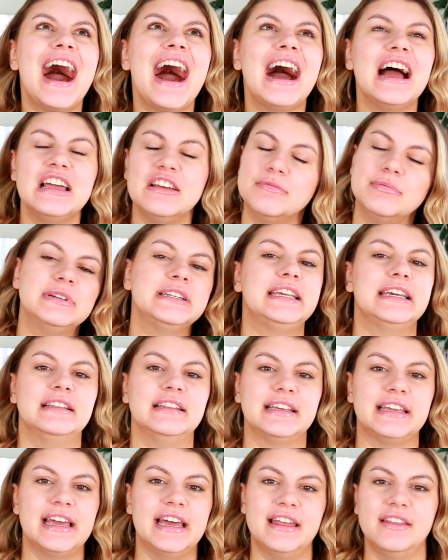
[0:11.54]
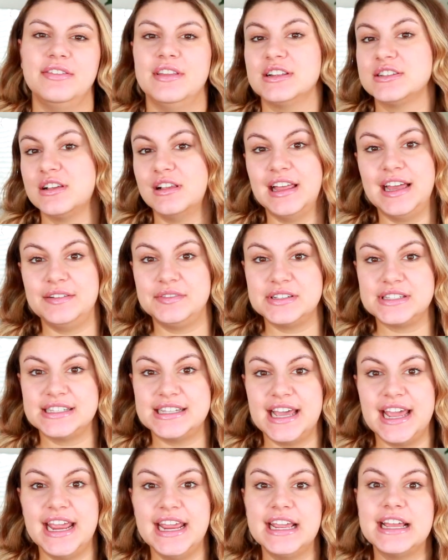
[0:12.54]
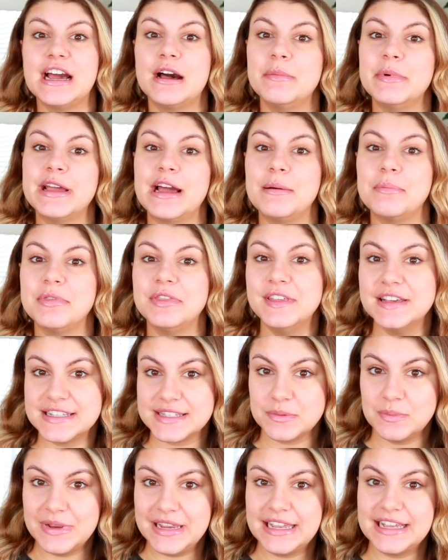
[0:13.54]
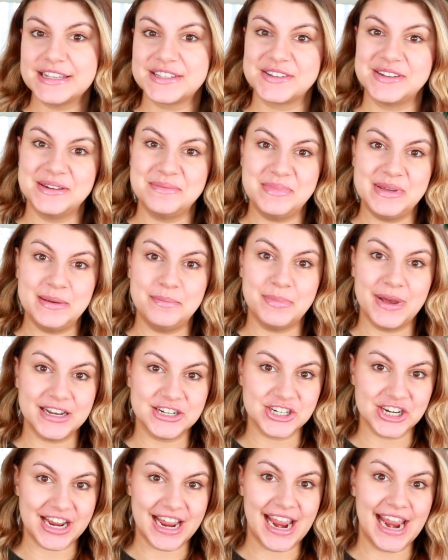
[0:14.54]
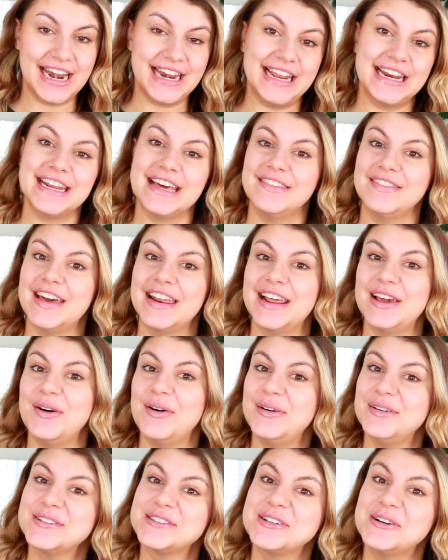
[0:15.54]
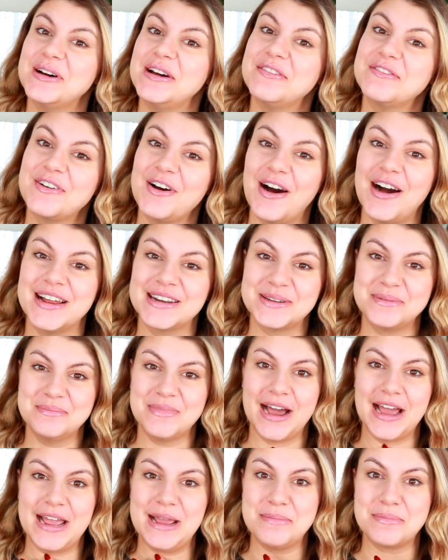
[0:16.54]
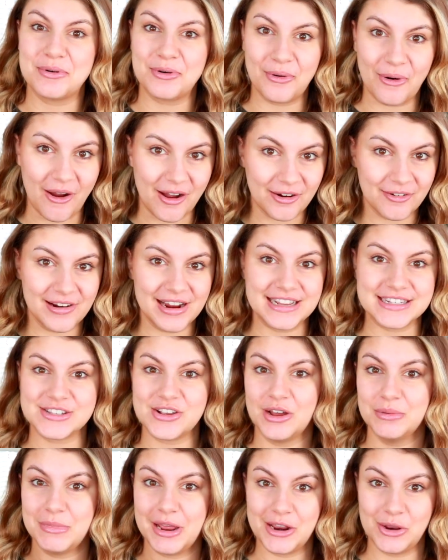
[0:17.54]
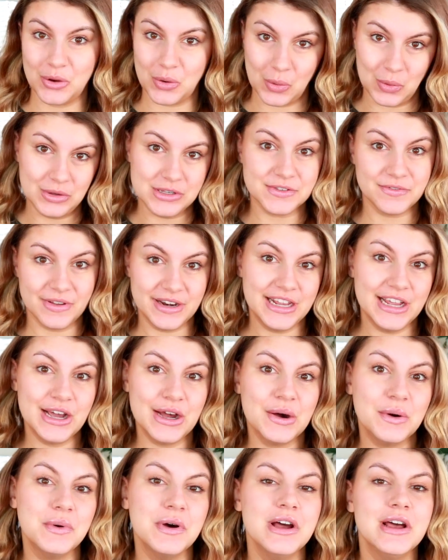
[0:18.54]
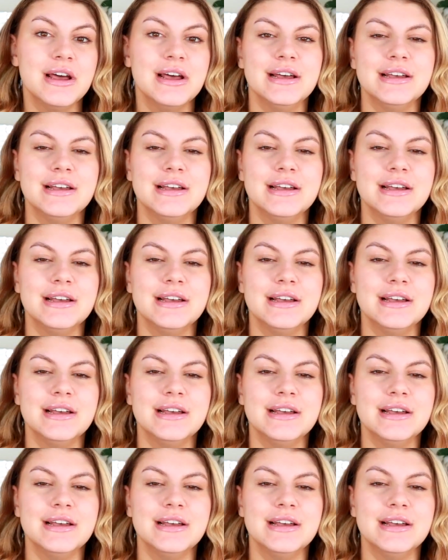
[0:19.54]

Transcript: I have been killing it, and that's all I have to say. Coming up this week is gonna be Beducated, and then I also have got my progress on my goals video.